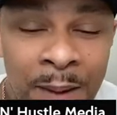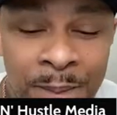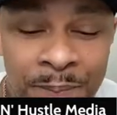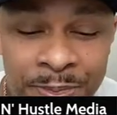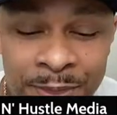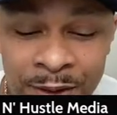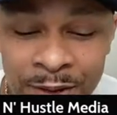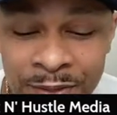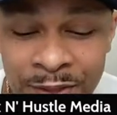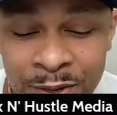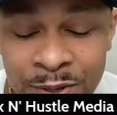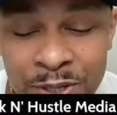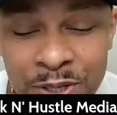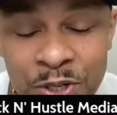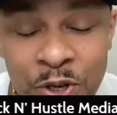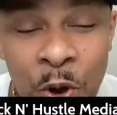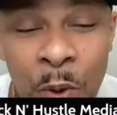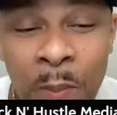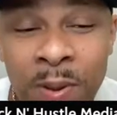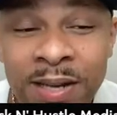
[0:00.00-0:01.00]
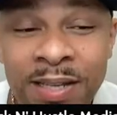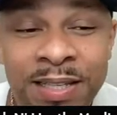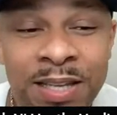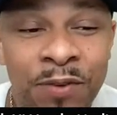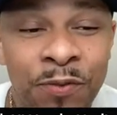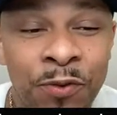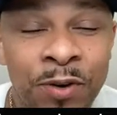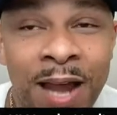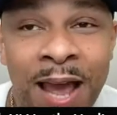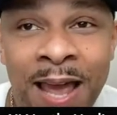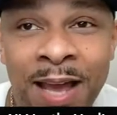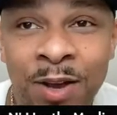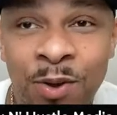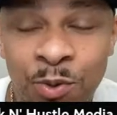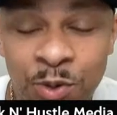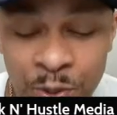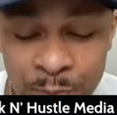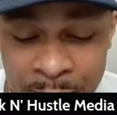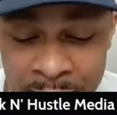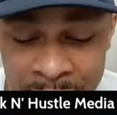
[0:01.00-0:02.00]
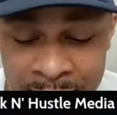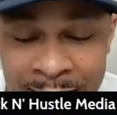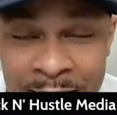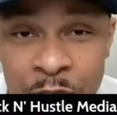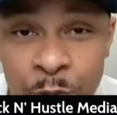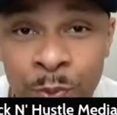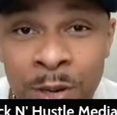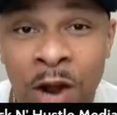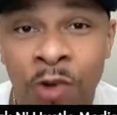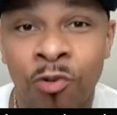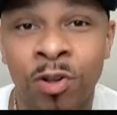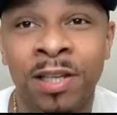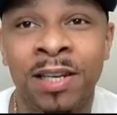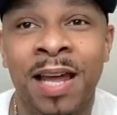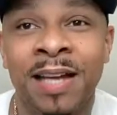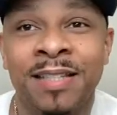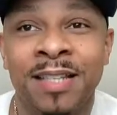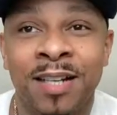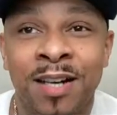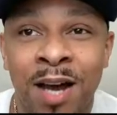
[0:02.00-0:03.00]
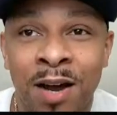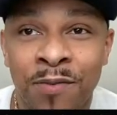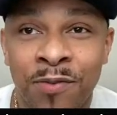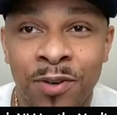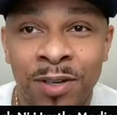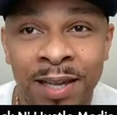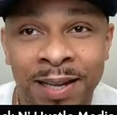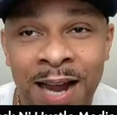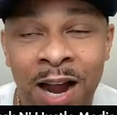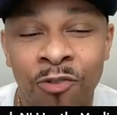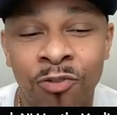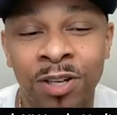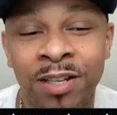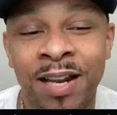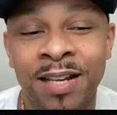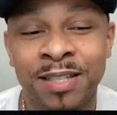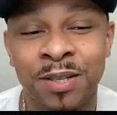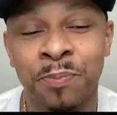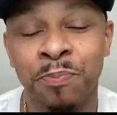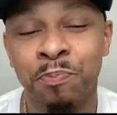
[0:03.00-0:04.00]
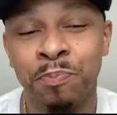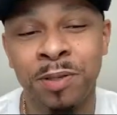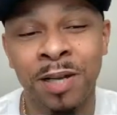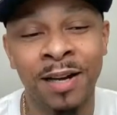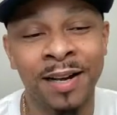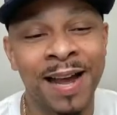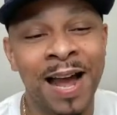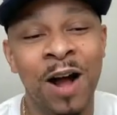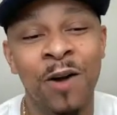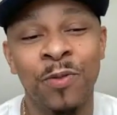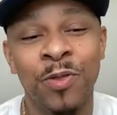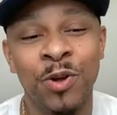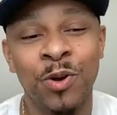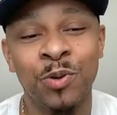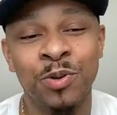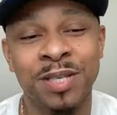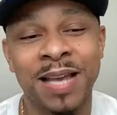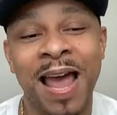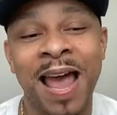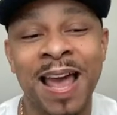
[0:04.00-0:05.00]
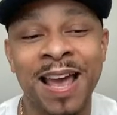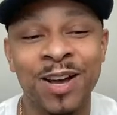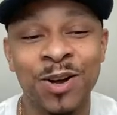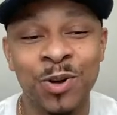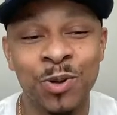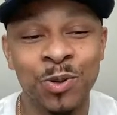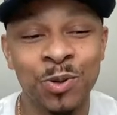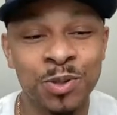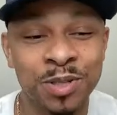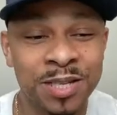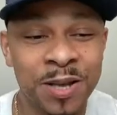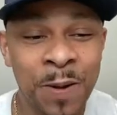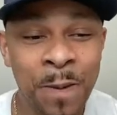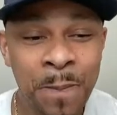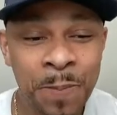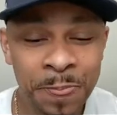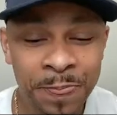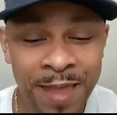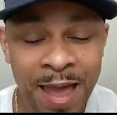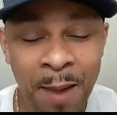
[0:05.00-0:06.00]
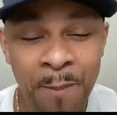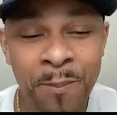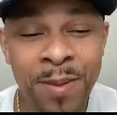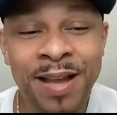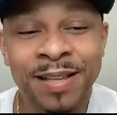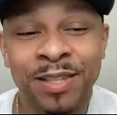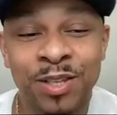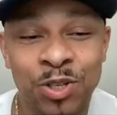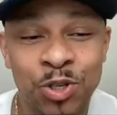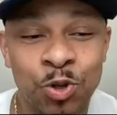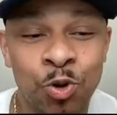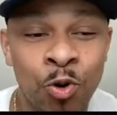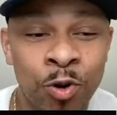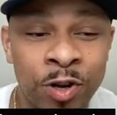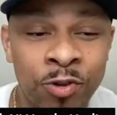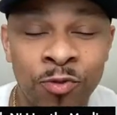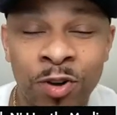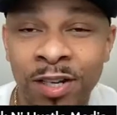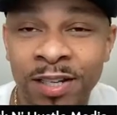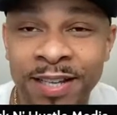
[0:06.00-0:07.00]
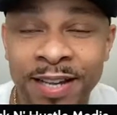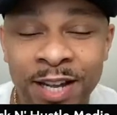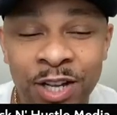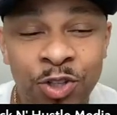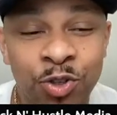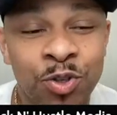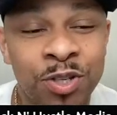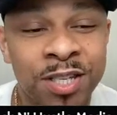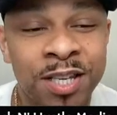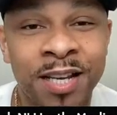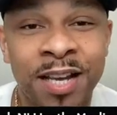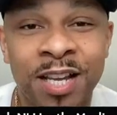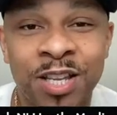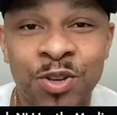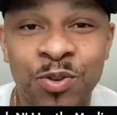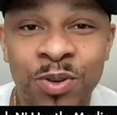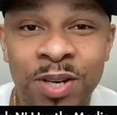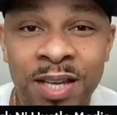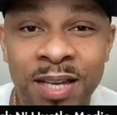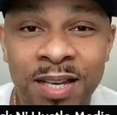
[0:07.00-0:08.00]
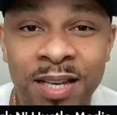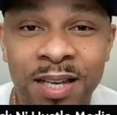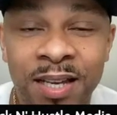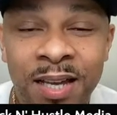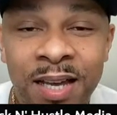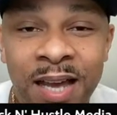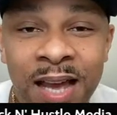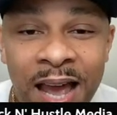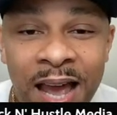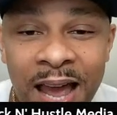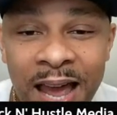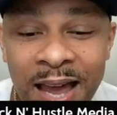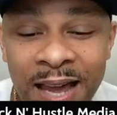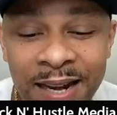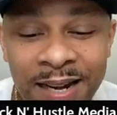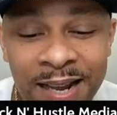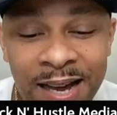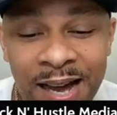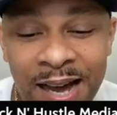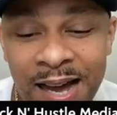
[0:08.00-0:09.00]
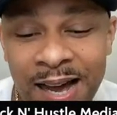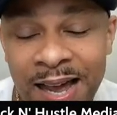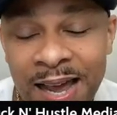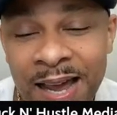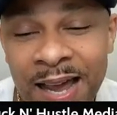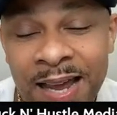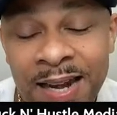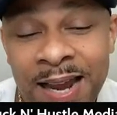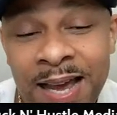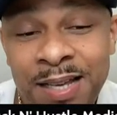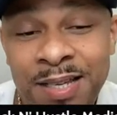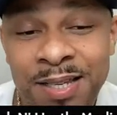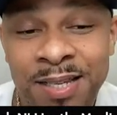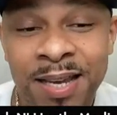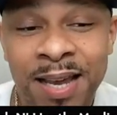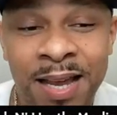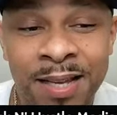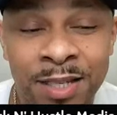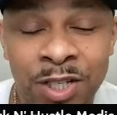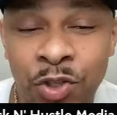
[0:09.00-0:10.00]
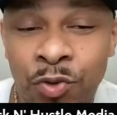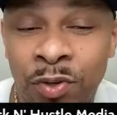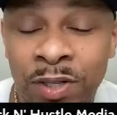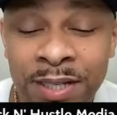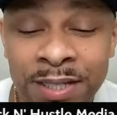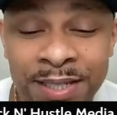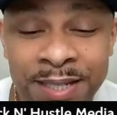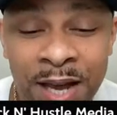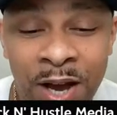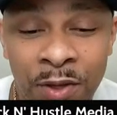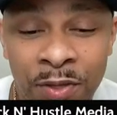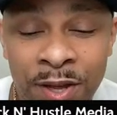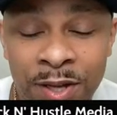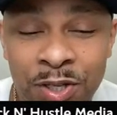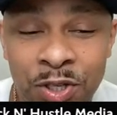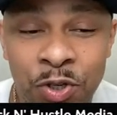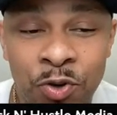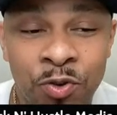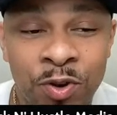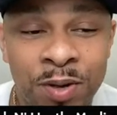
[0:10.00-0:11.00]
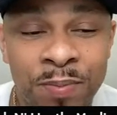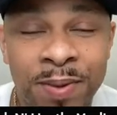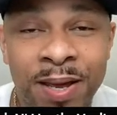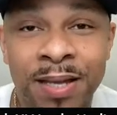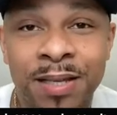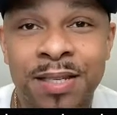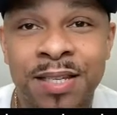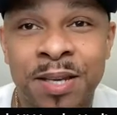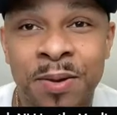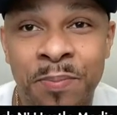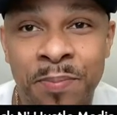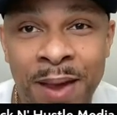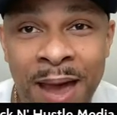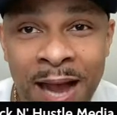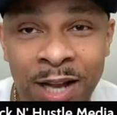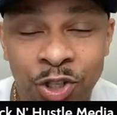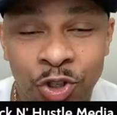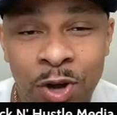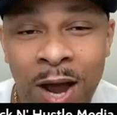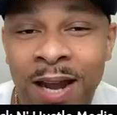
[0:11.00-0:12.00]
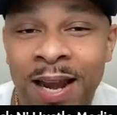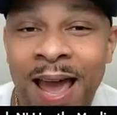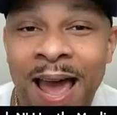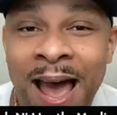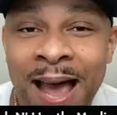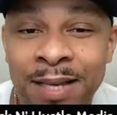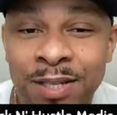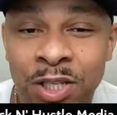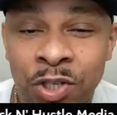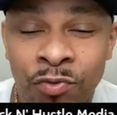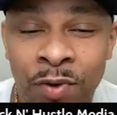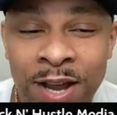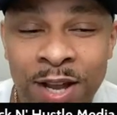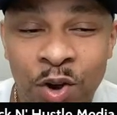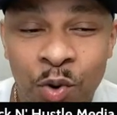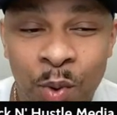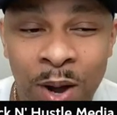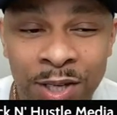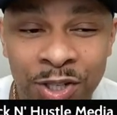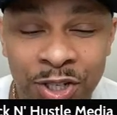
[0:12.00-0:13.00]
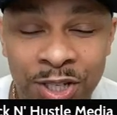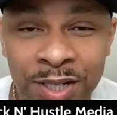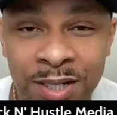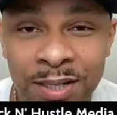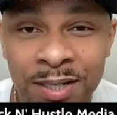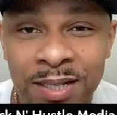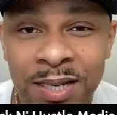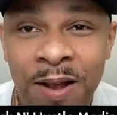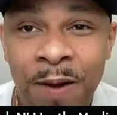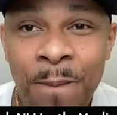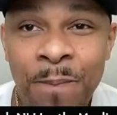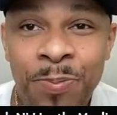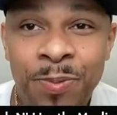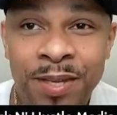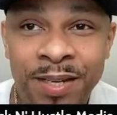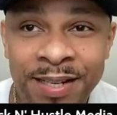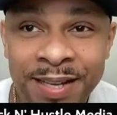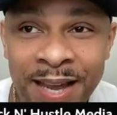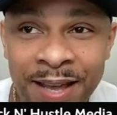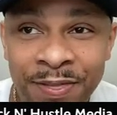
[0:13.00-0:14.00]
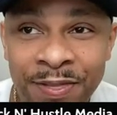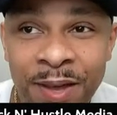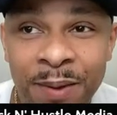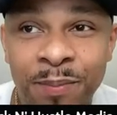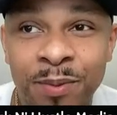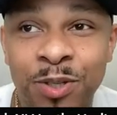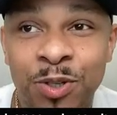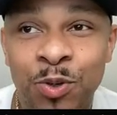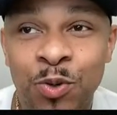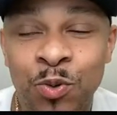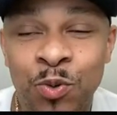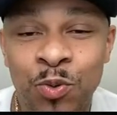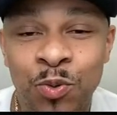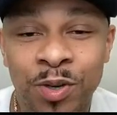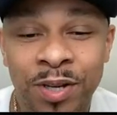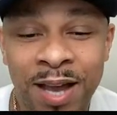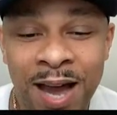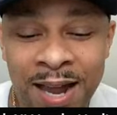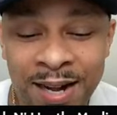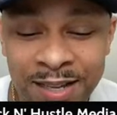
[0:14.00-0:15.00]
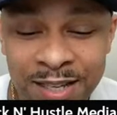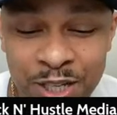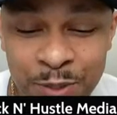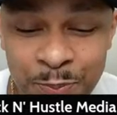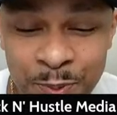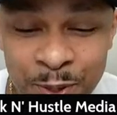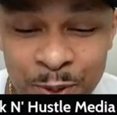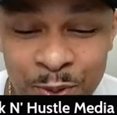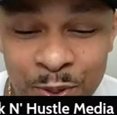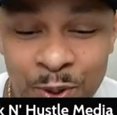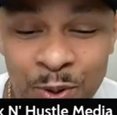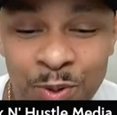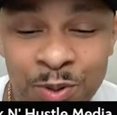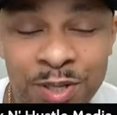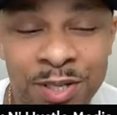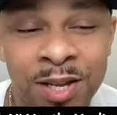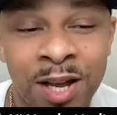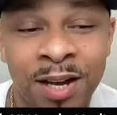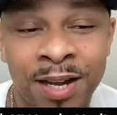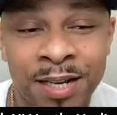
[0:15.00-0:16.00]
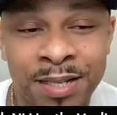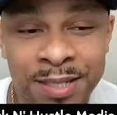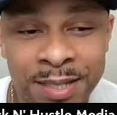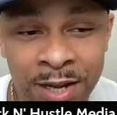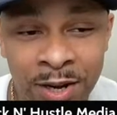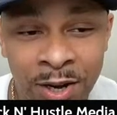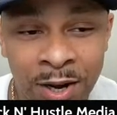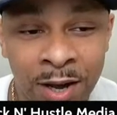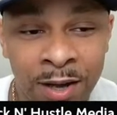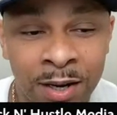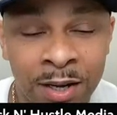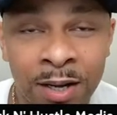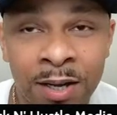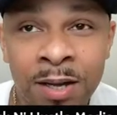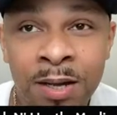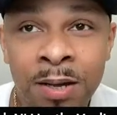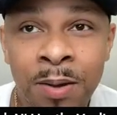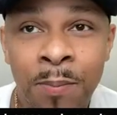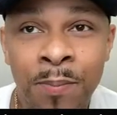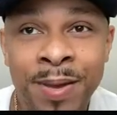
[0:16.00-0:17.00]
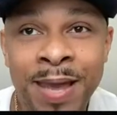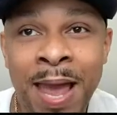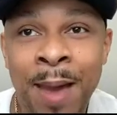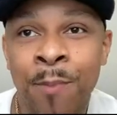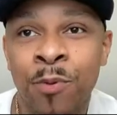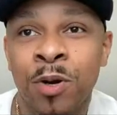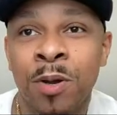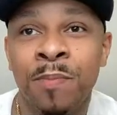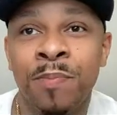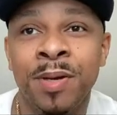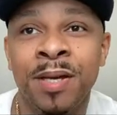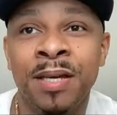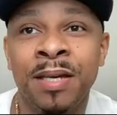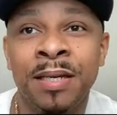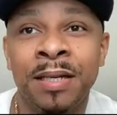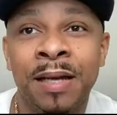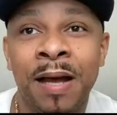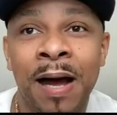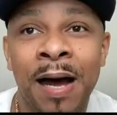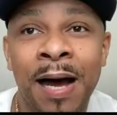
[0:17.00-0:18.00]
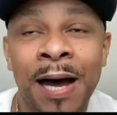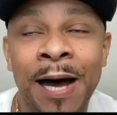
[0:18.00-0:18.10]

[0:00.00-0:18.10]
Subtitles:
There's so many different angles, man. And that's what I really like to cover. Like, I really like to pluck out those angles that make the story really interesting and unique. And that's it. And just really tell their story, man. Sit back, try to ask the right questions to get them to kind of spill those nuggets that are going to be able to be,